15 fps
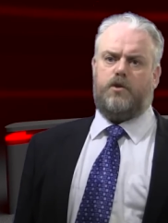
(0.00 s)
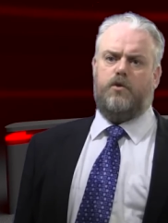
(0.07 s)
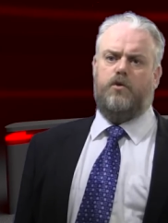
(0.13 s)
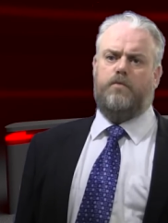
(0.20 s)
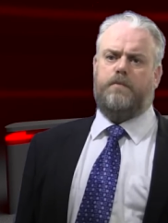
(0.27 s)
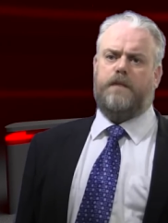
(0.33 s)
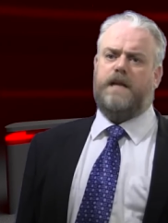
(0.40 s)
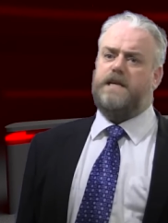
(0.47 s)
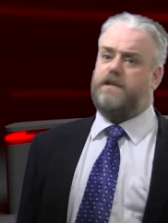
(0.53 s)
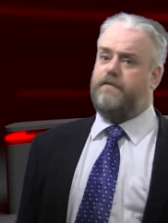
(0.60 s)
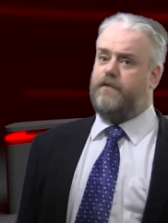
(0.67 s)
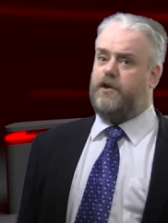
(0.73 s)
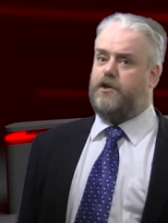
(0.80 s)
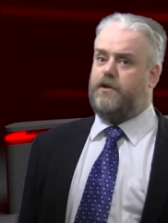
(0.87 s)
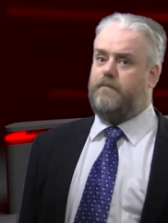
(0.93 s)
who plays the
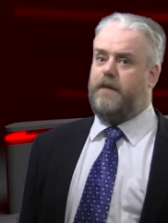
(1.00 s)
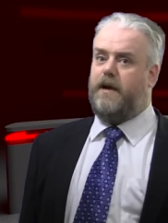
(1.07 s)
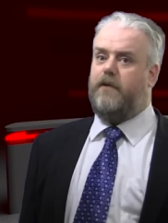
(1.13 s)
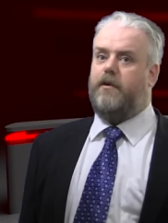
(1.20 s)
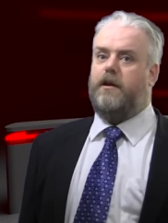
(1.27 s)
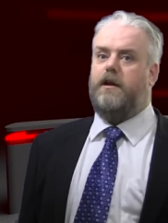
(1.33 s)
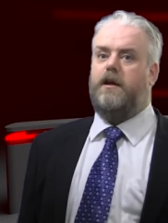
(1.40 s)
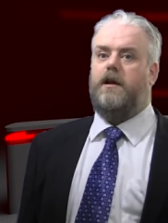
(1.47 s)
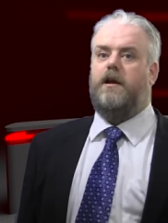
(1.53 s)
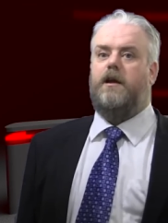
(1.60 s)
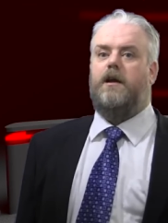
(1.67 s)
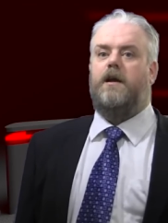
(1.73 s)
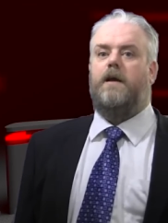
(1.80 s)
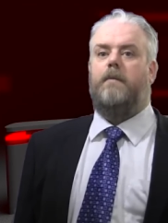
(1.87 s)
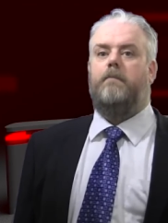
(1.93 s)
Virgin Mary,
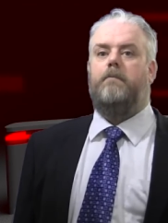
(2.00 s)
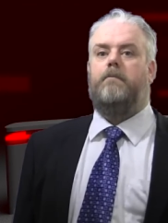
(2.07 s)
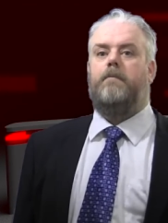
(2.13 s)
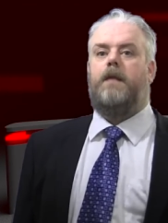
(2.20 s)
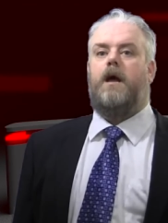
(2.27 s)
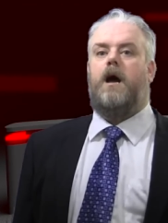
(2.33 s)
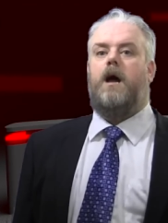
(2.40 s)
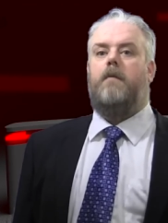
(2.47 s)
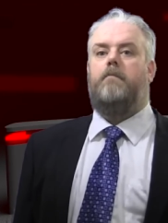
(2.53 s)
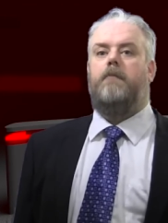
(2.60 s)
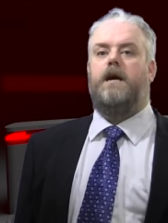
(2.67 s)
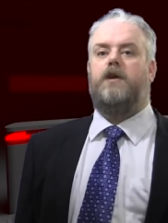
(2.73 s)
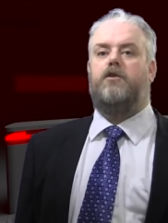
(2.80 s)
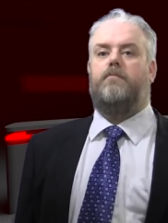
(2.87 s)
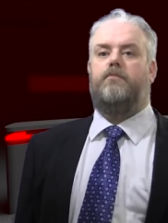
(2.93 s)

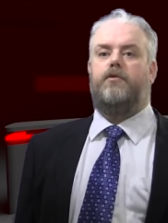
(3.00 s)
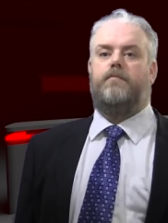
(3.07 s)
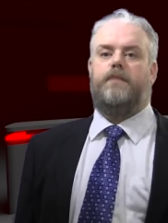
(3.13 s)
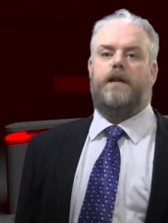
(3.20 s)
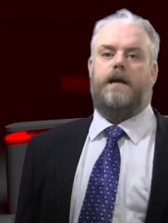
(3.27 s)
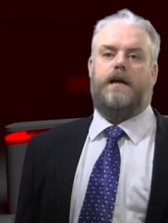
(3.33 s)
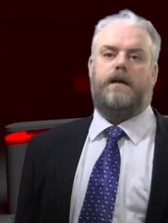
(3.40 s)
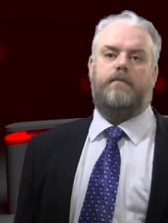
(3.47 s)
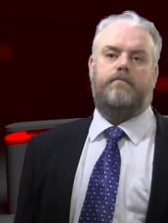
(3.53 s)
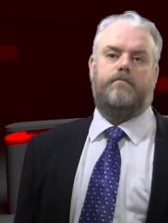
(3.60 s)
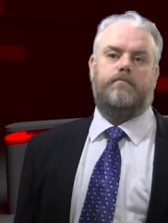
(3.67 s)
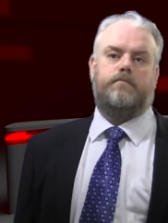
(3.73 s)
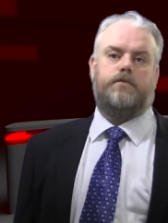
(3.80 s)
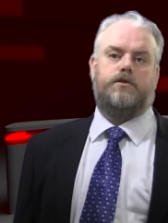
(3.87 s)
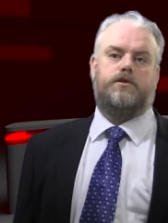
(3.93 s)
Michael Bublé,
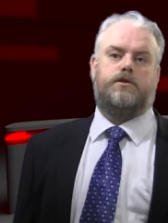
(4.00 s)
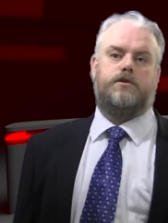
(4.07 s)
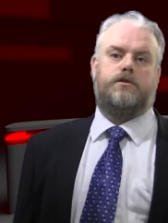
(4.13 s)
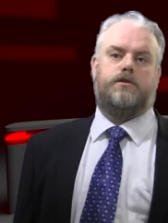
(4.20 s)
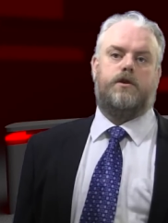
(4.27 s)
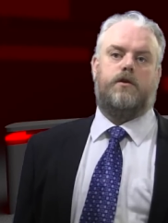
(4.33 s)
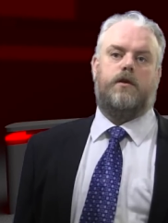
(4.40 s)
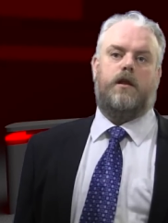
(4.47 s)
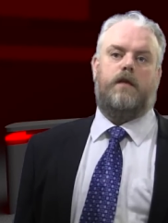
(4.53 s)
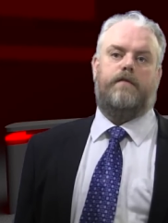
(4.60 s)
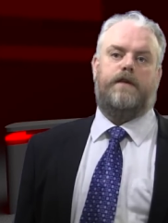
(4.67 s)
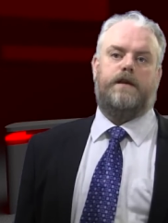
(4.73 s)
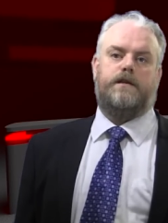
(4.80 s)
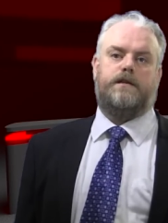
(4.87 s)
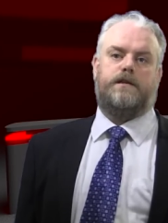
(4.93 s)
John
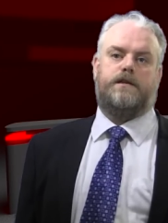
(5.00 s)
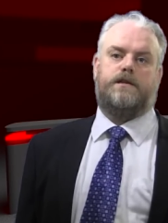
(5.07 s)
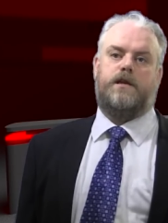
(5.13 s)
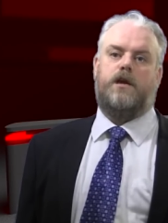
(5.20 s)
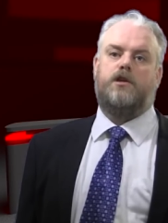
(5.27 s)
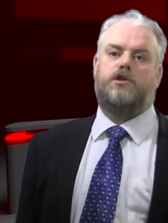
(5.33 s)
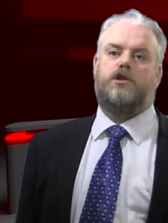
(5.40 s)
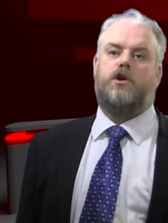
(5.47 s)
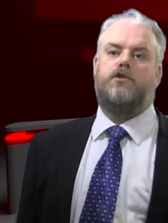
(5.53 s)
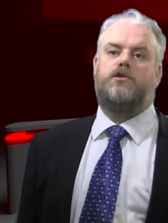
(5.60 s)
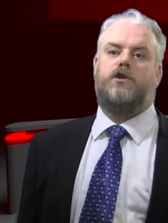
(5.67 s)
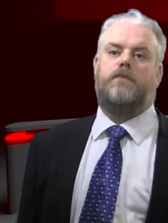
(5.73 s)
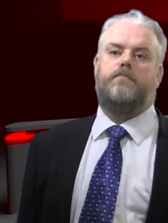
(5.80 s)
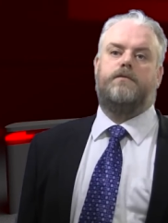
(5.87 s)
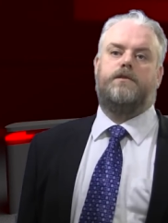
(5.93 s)
Lovitz, Scott
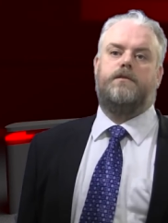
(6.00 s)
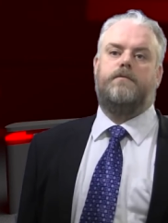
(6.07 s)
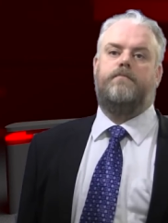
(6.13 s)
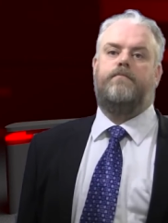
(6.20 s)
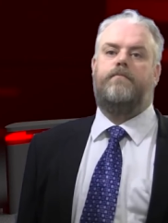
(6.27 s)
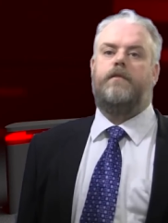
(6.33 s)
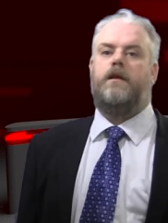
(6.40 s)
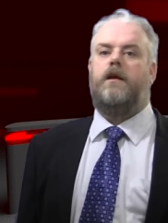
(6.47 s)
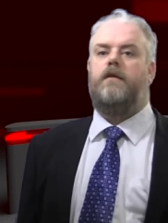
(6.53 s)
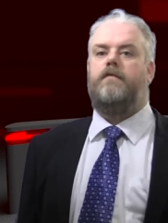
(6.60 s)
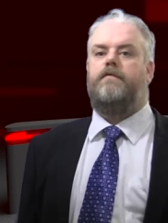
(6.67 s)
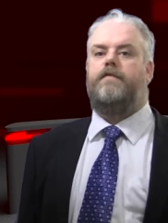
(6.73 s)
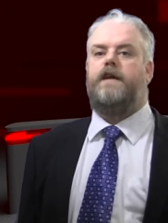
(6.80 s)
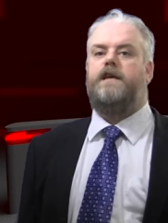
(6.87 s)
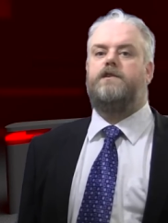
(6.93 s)
Thompson,
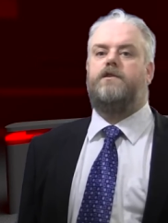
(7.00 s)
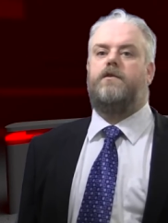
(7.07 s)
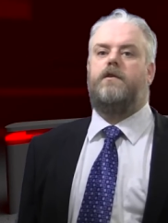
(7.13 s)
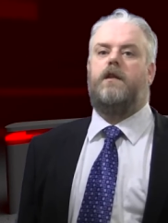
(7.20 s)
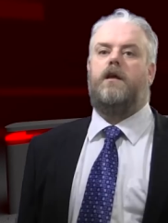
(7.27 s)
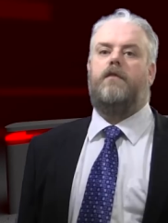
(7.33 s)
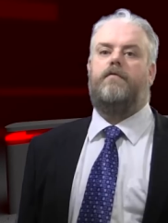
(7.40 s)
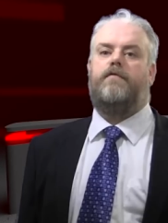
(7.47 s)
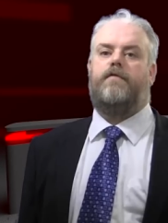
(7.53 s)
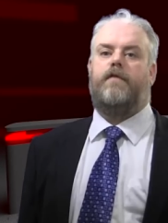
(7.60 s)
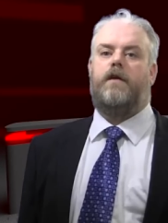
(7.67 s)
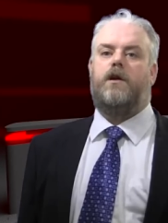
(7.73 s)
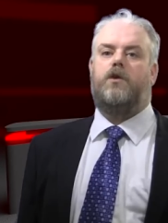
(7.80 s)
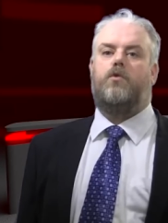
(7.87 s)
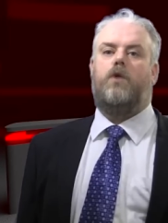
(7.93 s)
Faison Love,
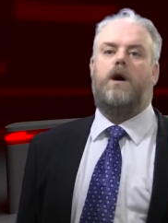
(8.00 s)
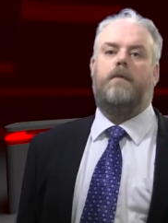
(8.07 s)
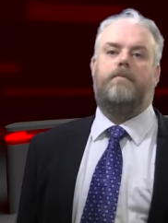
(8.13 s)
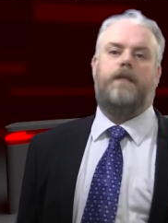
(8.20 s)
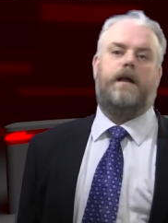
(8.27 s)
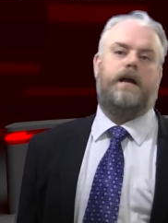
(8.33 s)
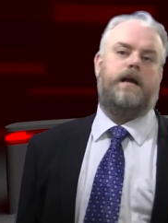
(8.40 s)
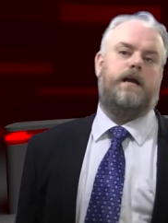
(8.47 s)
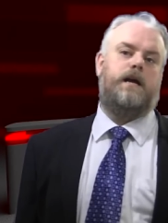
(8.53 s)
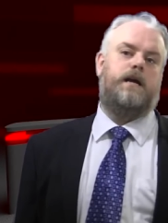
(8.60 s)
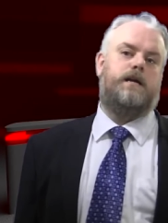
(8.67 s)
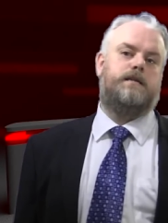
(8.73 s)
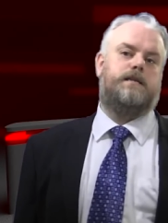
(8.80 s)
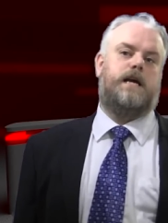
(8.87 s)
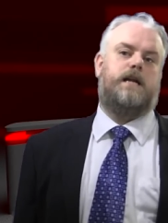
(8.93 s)
Guaplay,
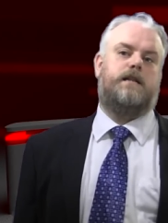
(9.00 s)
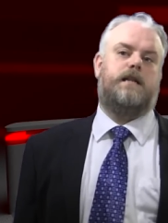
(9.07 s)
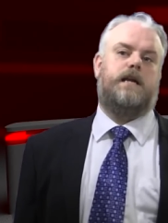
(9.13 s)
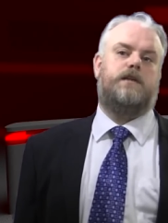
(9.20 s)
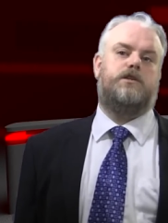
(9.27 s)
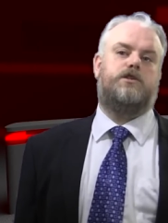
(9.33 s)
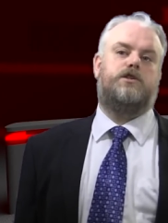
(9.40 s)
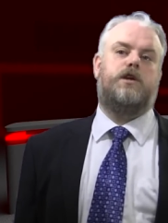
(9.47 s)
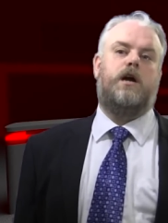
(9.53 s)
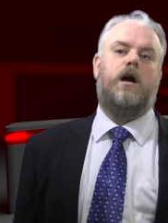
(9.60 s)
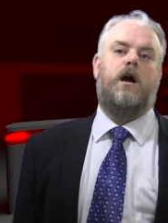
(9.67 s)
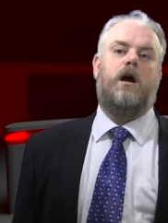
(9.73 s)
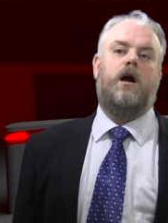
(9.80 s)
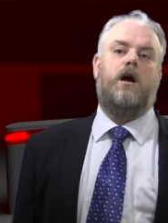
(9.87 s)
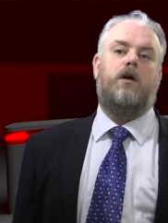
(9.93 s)
Ted Lange,
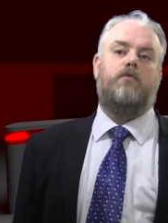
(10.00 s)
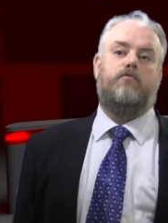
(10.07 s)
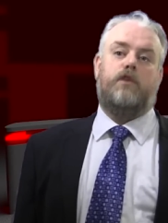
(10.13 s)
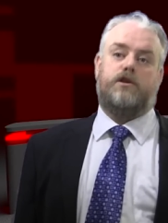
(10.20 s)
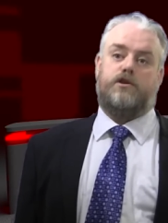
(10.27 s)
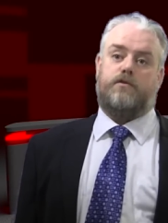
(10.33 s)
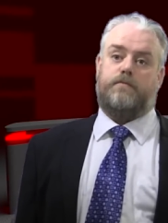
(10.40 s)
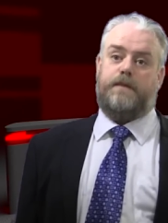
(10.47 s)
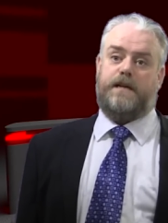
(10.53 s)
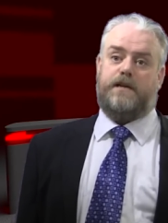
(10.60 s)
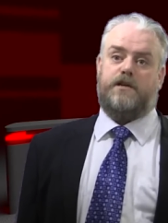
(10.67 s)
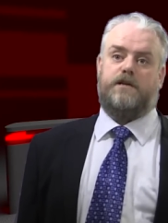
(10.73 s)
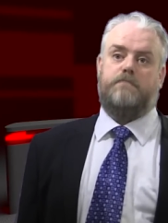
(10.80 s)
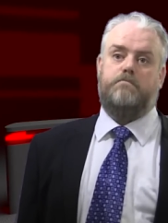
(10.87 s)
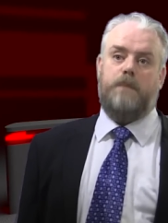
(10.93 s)
Russell
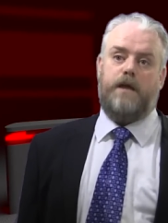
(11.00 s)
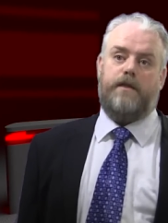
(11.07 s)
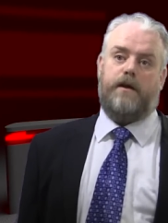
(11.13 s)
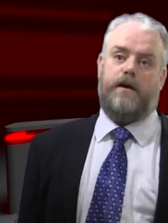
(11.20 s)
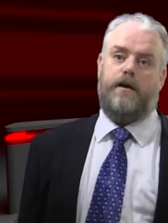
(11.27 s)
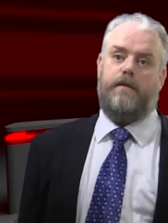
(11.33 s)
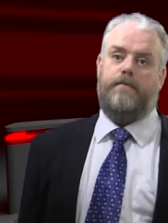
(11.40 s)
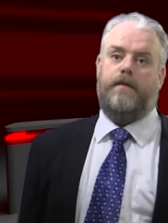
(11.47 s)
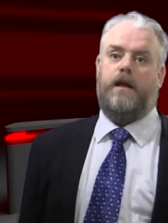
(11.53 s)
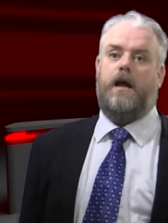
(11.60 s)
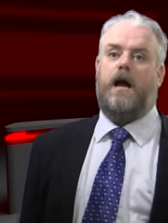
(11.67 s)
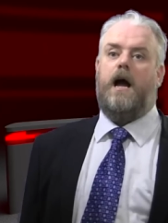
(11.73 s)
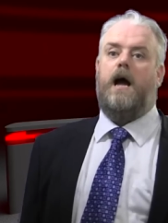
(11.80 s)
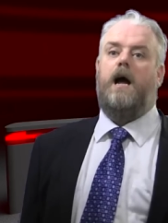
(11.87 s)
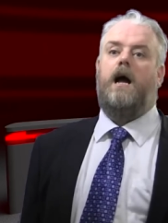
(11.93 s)
Peters' mother,
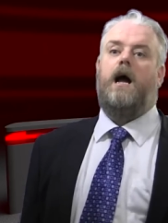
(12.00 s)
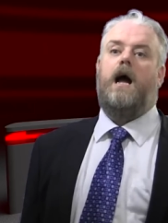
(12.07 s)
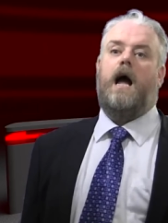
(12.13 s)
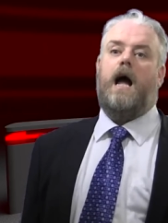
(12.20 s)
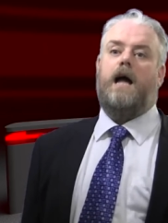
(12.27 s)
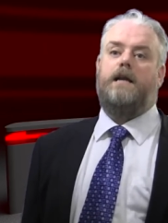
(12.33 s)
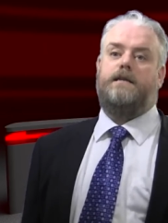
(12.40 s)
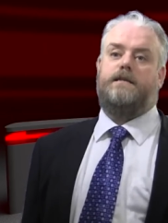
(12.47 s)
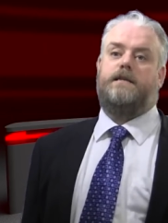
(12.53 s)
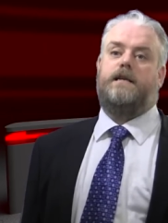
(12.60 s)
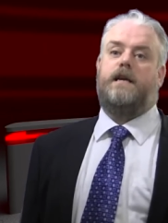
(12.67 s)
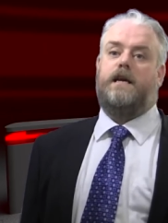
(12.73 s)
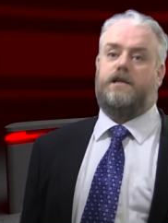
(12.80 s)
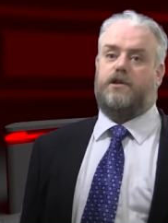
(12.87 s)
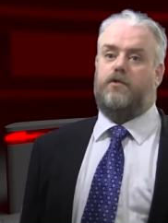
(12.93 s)
and
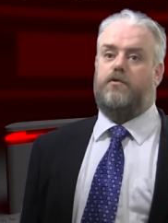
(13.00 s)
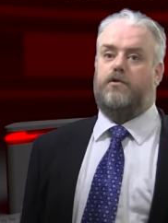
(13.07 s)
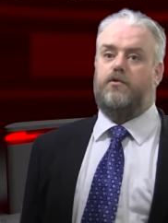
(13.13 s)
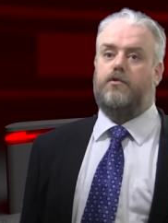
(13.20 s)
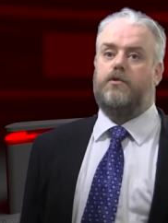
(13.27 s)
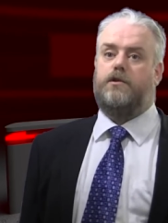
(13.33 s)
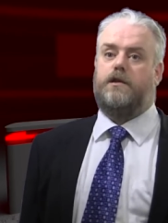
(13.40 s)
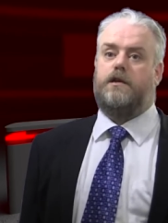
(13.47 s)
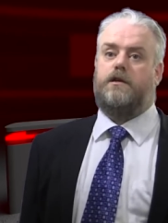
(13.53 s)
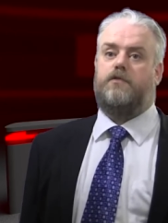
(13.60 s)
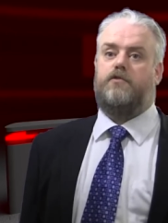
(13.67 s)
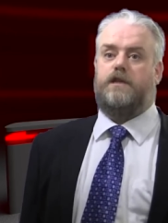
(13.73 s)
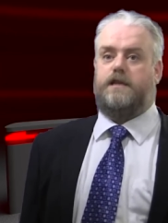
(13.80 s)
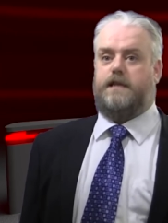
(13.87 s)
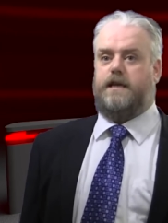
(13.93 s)
his own daughter,
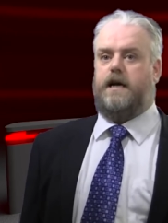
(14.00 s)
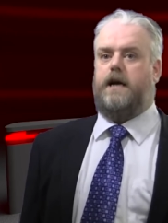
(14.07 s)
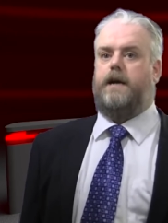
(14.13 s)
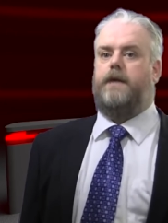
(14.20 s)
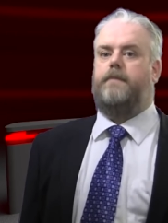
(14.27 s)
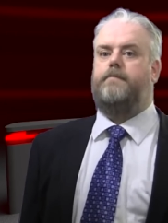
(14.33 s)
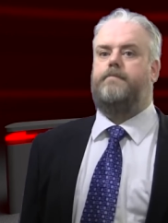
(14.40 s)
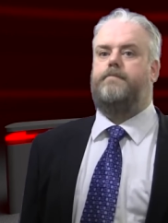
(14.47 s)
Christiana.